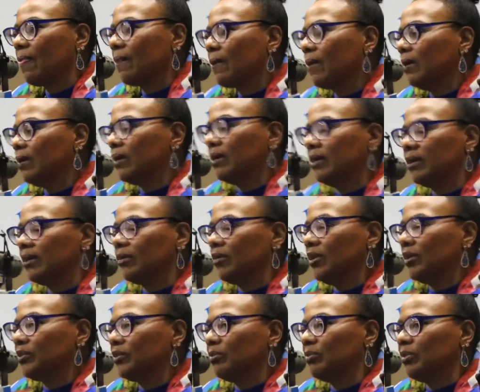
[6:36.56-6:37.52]
the uh,
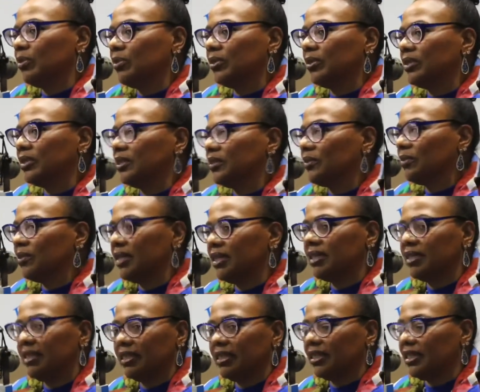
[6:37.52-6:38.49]
across the board,
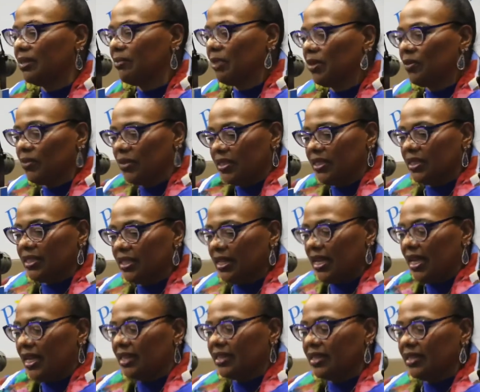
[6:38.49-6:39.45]
generationally. I mean, we're just
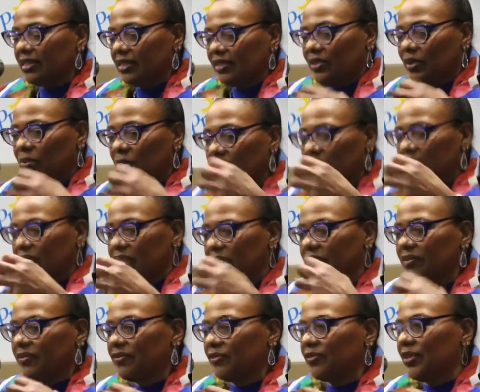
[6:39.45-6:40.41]
like there's so much
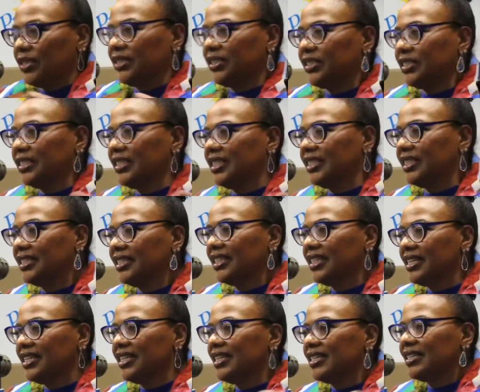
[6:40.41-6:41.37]
friction and
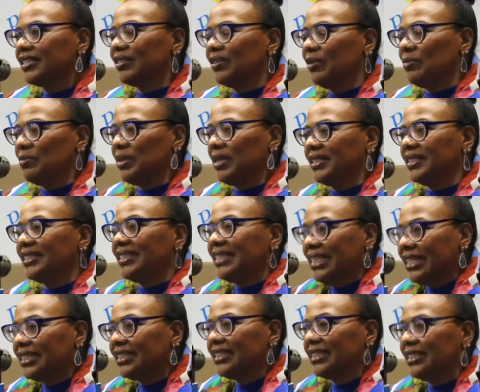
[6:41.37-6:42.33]
so much
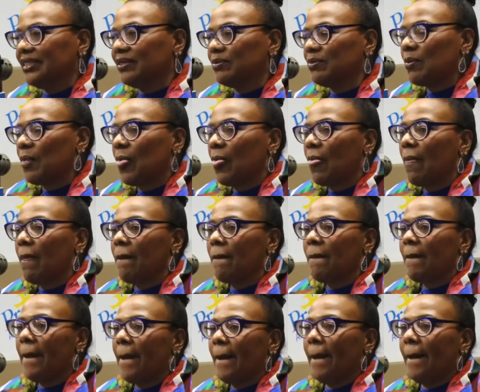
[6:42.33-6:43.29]
tension. Mm-hmm.
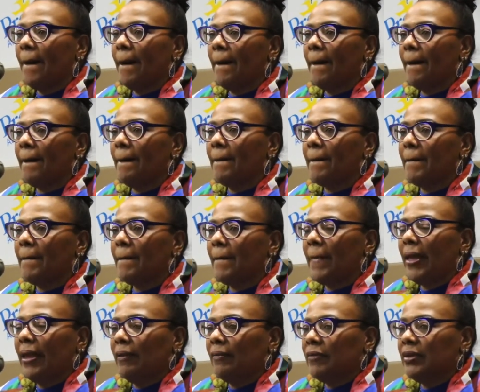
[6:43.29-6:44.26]
Um,
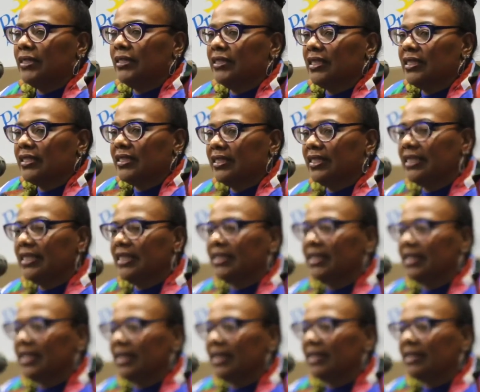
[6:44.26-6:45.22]
and we just
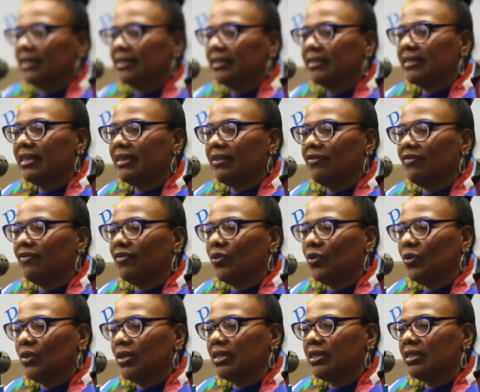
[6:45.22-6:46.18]
need that, that
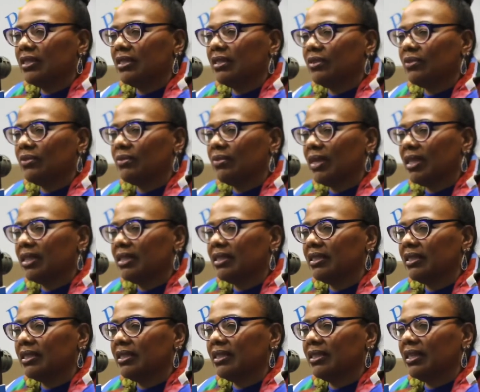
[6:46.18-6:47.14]
voice and
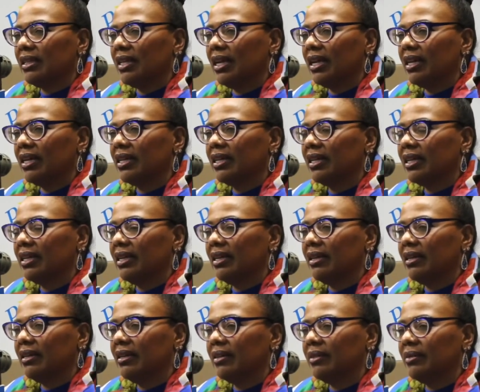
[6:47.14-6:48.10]
direction today
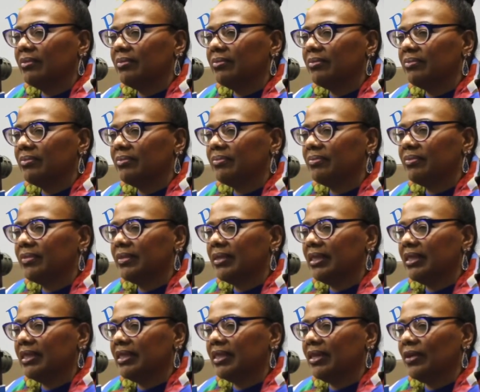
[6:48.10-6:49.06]
um,
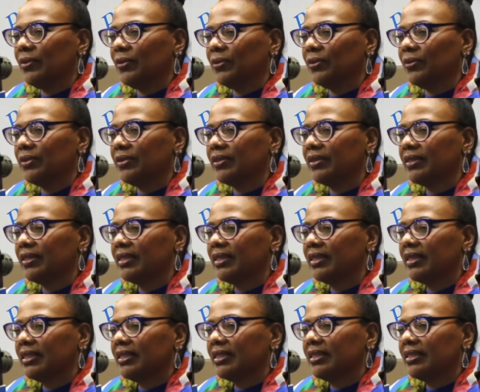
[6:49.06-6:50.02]
in the earth
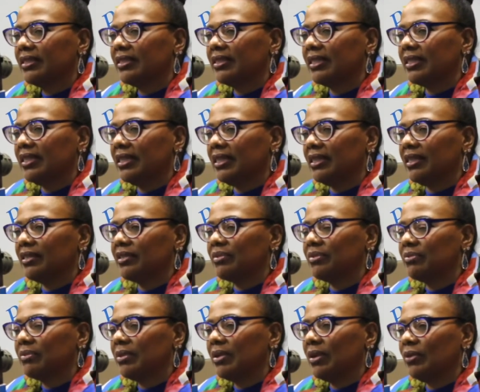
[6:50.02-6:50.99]
to get us
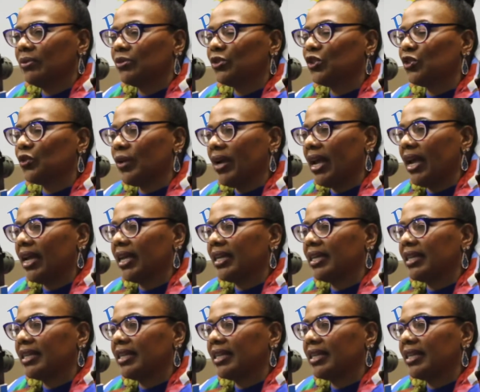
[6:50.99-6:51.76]
on track